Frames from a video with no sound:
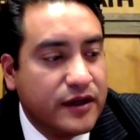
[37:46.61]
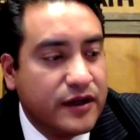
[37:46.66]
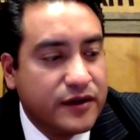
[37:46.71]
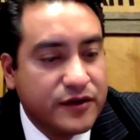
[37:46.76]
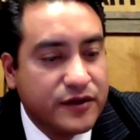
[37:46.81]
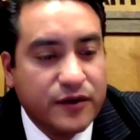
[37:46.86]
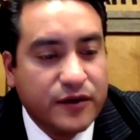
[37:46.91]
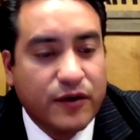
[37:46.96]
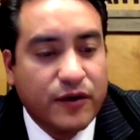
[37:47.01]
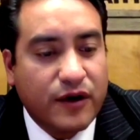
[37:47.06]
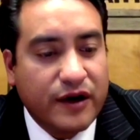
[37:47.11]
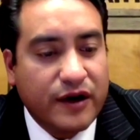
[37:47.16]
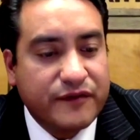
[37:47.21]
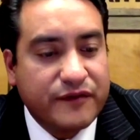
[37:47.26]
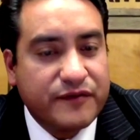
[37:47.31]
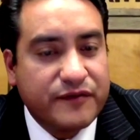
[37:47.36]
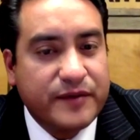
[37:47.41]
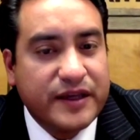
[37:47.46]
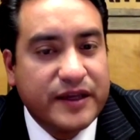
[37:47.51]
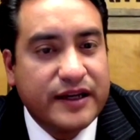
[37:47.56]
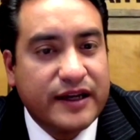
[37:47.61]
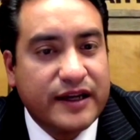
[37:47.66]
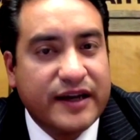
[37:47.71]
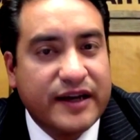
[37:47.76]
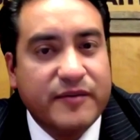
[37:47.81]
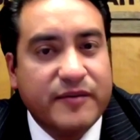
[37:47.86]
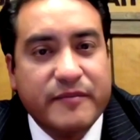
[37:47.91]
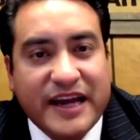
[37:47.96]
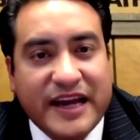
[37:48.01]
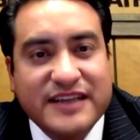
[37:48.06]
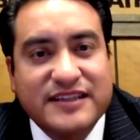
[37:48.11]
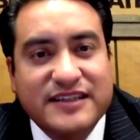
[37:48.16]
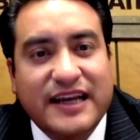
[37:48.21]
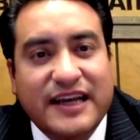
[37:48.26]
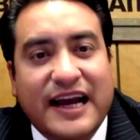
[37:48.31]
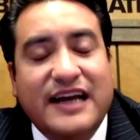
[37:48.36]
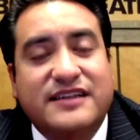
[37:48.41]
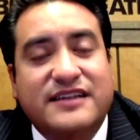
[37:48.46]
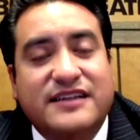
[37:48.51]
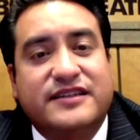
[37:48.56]
You have been an amazing
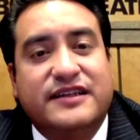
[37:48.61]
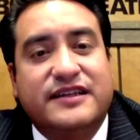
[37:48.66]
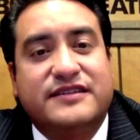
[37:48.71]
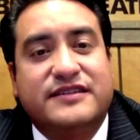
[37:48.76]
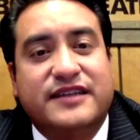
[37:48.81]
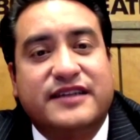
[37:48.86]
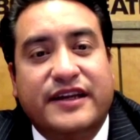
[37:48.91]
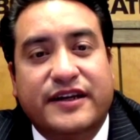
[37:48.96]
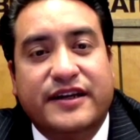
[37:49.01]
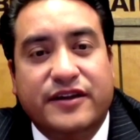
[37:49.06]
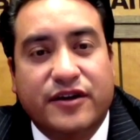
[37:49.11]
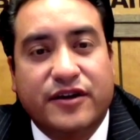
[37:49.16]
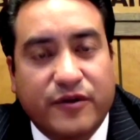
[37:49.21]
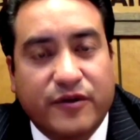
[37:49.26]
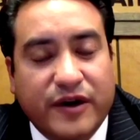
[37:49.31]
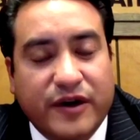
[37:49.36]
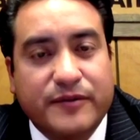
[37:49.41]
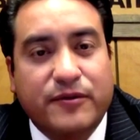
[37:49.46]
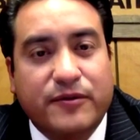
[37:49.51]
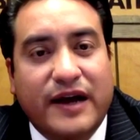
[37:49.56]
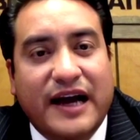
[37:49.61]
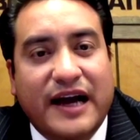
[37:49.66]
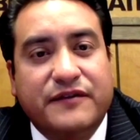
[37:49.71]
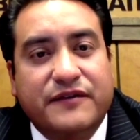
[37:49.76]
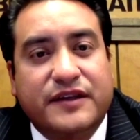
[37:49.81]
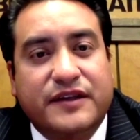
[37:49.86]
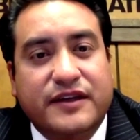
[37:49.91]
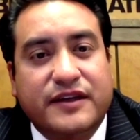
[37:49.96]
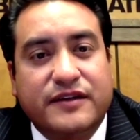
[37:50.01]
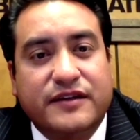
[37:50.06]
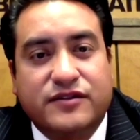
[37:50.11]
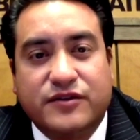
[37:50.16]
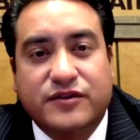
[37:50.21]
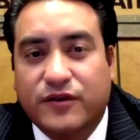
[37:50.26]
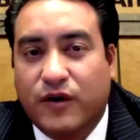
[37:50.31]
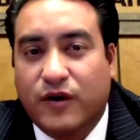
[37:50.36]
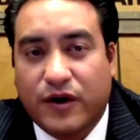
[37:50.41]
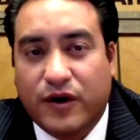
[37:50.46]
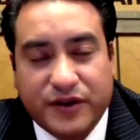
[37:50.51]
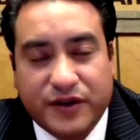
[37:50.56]
asset and an incredible advocate to
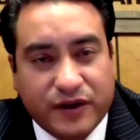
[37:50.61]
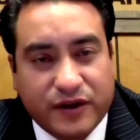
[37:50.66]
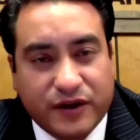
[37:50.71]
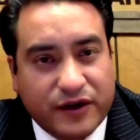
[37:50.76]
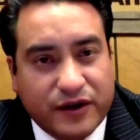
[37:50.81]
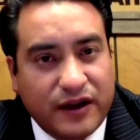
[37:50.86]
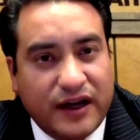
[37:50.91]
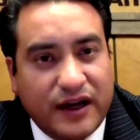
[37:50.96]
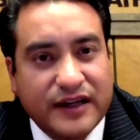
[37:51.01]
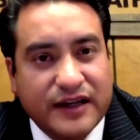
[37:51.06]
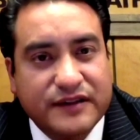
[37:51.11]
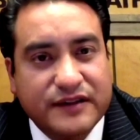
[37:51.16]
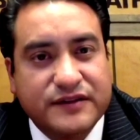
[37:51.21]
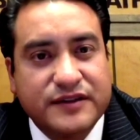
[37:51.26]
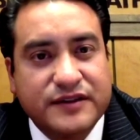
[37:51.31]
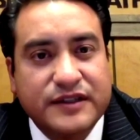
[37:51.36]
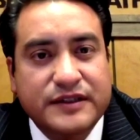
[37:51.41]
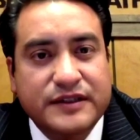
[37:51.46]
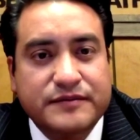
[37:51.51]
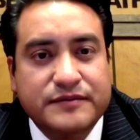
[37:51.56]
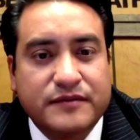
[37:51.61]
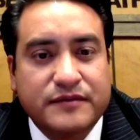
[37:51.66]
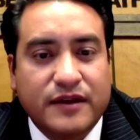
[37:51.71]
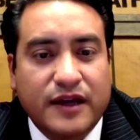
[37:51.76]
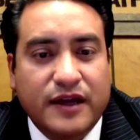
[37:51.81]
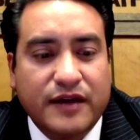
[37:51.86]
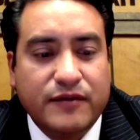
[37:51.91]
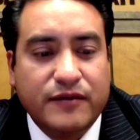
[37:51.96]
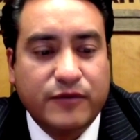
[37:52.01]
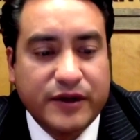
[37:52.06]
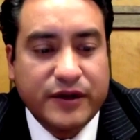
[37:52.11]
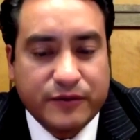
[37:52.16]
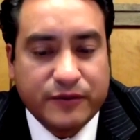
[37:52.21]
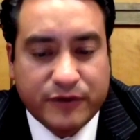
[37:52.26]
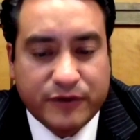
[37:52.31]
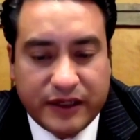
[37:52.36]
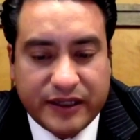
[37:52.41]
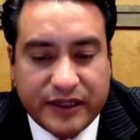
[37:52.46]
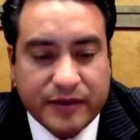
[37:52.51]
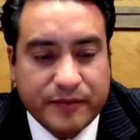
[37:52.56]
all your clients, and we
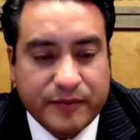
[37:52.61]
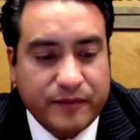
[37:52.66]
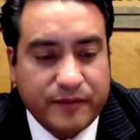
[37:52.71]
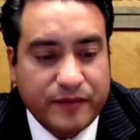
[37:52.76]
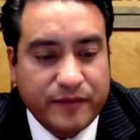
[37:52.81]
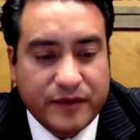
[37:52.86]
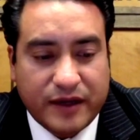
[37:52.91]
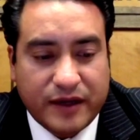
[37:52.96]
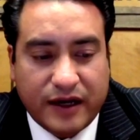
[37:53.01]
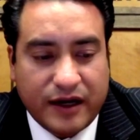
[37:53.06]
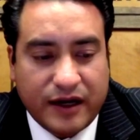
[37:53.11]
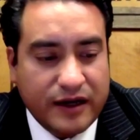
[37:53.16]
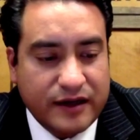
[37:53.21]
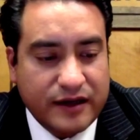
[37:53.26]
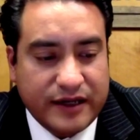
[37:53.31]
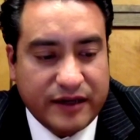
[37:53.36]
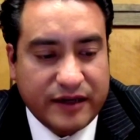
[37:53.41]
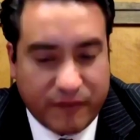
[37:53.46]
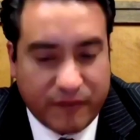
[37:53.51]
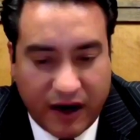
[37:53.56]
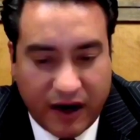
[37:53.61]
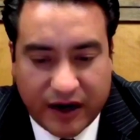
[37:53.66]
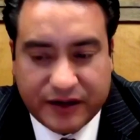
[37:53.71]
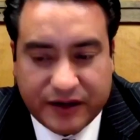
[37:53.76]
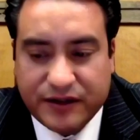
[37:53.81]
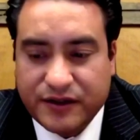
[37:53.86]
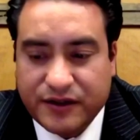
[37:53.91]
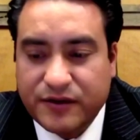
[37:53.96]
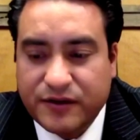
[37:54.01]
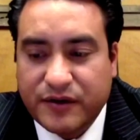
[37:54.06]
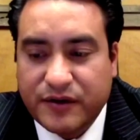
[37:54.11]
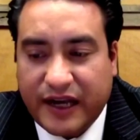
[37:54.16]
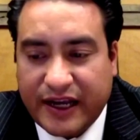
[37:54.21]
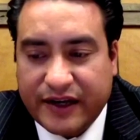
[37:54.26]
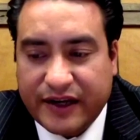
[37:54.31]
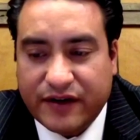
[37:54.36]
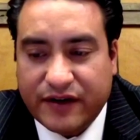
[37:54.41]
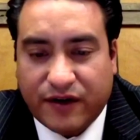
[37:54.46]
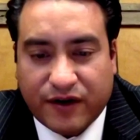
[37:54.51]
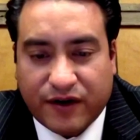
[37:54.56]
really admire you
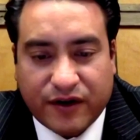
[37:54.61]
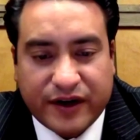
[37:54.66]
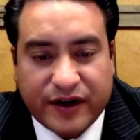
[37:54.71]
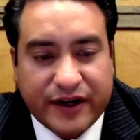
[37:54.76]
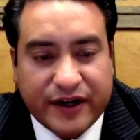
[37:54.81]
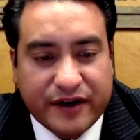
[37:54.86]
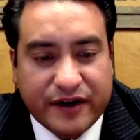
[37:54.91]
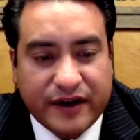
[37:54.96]
and are in